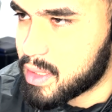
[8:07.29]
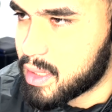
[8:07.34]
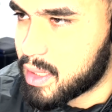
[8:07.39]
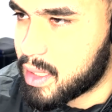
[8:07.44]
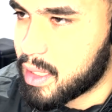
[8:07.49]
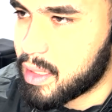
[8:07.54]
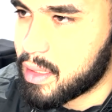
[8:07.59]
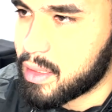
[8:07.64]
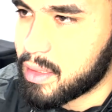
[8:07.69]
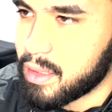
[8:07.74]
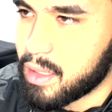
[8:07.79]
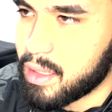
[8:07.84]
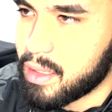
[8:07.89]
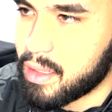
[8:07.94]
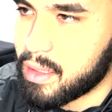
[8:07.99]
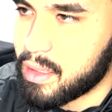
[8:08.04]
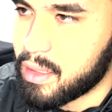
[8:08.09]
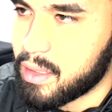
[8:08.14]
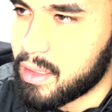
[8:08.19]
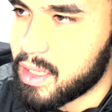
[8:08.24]
good.
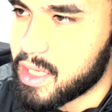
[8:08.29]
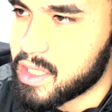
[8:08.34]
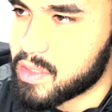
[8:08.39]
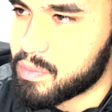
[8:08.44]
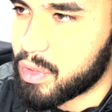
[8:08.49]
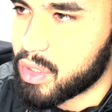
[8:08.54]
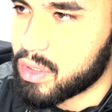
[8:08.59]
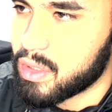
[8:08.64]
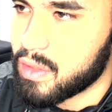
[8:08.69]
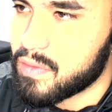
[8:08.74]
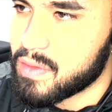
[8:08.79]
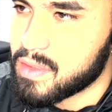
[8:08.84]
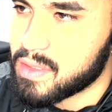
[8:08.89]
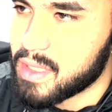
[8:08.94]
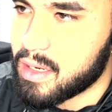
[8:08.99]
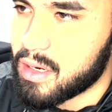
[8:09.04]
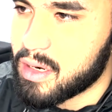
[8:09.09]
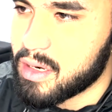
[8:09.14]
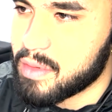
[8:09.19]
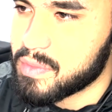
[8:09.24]
Yeah, he has both of his
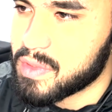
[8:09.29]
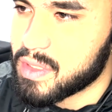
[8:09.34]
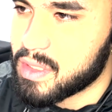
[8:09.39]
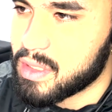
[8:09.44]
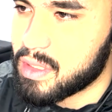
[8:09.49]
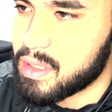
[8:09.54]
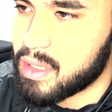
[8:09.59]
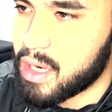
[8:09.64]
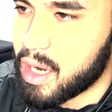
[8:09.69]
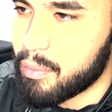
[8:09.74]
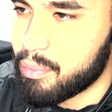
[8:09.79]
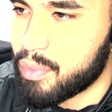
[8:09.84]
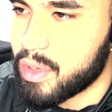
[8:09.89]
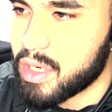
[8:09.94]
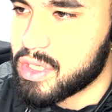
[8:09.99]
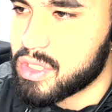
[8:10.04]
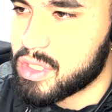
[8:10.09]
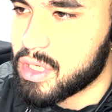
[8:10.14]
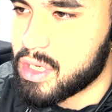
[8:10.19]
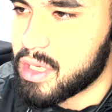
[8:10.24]
arms good. I'm
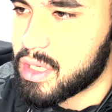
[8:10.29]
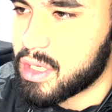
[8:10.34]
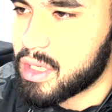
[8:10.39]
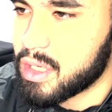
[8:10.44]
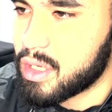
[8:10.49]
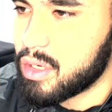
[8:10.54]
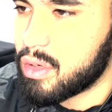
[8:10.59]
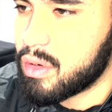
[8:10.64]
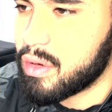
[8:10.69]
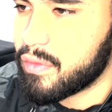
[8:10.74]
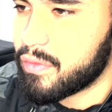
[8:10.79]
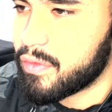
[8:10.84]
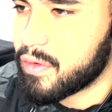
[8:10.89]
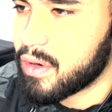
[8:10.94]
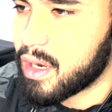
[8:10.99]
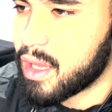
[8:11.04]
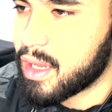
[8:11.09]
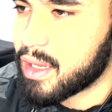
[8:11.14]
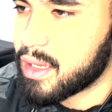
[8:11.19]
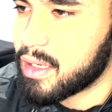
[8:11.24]
pretty sure he could go in for
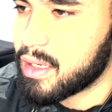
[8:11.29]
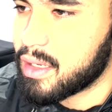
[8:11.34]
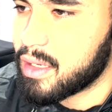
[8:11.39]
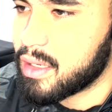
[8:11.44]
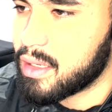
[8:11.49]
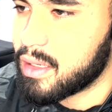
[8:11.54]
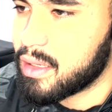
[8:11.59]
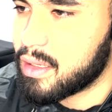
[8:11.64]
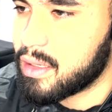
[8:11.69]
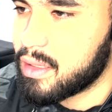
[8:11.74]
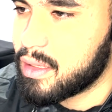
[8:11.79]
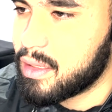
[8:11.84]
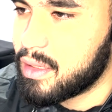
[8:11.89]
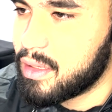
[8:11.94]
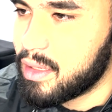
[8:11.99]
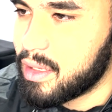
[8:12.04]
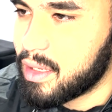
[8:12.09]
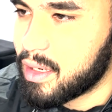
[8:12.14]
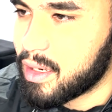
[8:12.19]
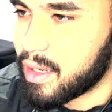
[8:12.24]
like
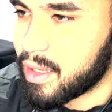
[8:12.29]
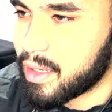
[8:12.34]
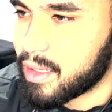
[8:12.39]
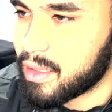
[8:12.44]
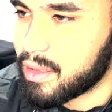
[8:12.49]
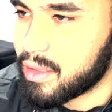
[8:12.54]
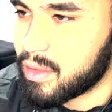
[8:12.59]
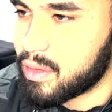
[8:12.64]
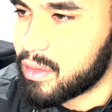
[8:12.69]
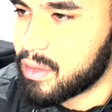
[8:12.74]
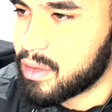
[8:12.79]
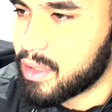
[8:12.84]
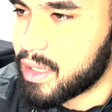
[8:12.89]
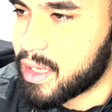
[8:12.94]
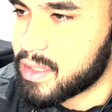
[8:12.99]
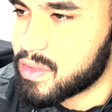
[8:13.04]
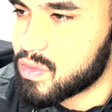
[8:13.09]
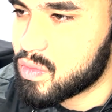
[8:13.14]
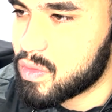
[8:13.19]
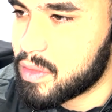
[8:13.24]
a little
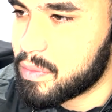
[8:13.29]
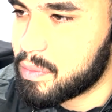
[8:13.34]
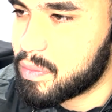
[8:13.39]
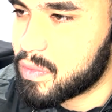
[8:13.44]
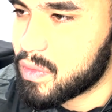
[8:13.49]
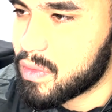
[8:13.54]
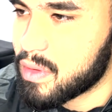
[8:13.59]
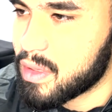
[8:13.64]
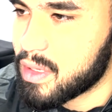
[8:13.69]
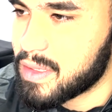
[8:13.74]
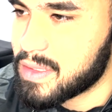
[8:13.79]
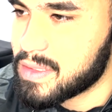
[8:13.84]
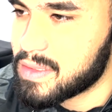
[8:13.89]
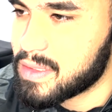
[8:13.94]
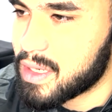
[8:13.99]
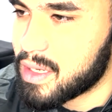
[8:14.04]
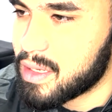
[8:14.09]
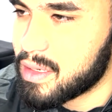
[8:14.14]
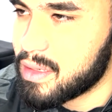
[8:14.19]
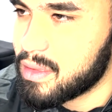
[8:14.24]
leg sweep through the
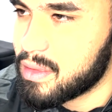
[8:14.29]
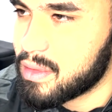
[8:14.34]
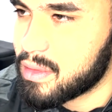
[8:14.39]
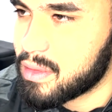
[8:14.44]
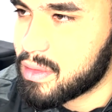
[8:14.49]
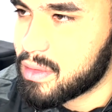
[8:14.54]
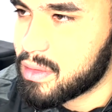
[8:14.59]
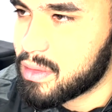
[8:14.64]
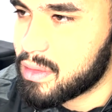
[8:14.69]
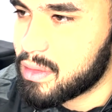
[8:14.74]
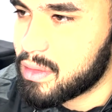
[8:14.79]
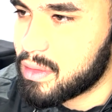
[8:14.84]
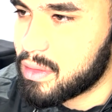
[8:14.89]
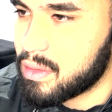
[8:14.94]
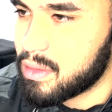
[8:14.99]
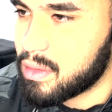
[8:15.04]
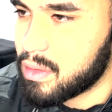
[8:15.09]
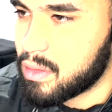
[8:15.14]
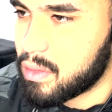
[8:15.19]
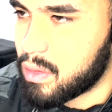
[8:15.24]
inside.
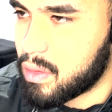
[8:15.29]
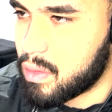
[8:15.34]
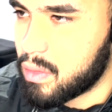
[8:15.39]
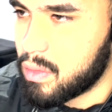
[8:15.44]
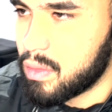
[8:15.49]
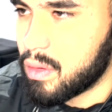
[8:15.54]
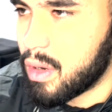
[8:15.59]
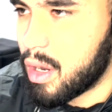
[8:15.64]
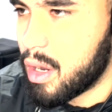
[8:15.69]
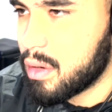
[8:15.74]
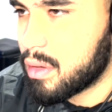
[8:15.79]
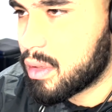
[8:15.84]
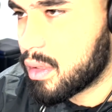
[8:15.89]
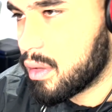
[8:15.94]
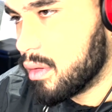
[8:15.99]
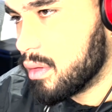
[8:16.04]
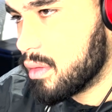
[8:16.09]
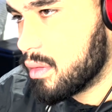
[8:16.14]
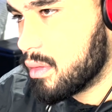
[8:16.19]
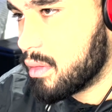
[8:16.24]
Ooh, oh,
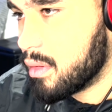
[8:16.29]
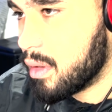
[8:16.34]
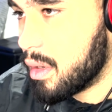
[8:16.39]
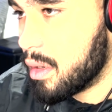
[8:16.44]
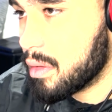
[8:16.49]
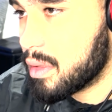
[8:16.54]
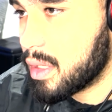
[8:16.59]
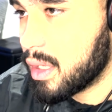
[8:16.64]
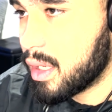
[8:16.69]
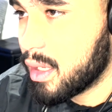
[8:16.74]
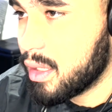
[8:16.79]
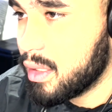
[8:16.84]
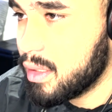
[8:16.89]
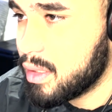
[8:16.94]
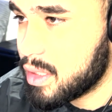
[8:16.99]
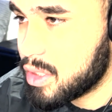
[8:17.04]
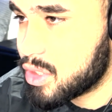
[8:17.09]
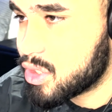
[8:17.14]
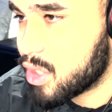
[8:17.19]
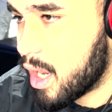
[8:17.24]
okay.
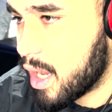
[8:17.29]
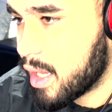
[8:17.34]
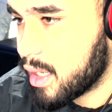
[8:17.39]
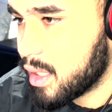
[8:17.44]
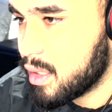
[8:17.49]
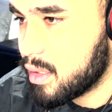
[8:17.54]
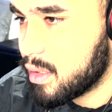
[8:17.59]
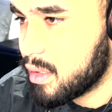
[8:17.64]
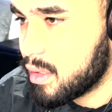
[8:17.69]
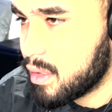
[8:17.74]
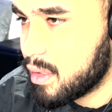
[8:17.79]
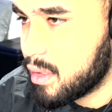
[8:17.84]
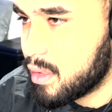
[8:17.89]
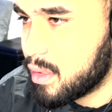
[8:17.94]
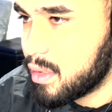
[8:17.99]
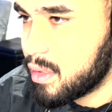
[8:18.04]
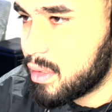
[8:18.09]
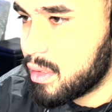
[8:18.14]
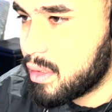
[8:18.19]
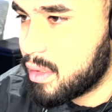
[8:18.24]
He tried it.
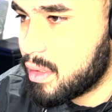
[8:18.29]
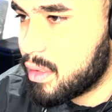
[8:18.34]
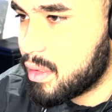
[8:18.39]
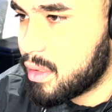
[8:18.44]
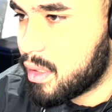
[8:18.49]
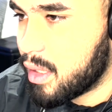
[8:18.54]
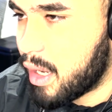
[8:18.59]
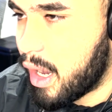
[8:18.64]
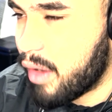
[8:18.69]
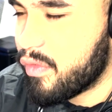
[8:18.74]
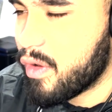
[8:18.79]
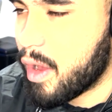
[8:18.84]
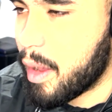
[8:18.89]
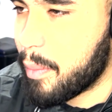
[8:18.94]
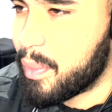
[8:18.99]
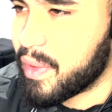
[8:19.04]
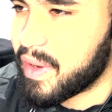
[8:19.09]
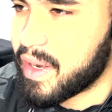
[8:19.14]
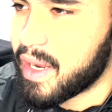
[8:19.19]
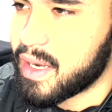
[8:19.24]
I feel
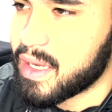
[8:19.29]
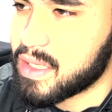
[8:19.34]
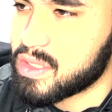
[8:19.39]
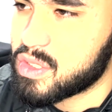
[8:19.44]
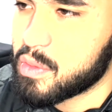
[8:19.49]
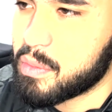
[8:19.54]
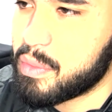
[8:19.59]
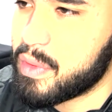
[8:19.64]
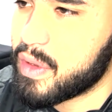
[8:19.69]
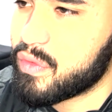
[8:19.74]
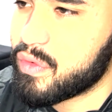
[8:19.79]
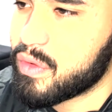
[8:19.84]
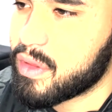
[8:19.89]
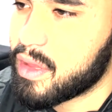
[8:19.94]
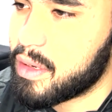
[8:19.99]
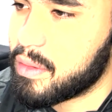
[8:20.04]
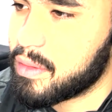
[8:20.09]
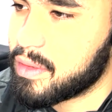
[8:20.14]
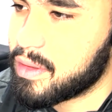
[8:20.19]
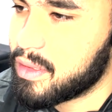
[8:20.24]
like Pereira's too big for
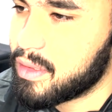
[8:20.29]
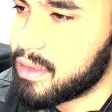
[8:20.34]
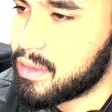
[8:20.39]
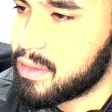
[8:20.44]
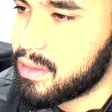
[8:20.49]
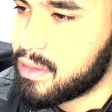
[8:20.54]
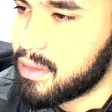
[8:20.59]
that one, though.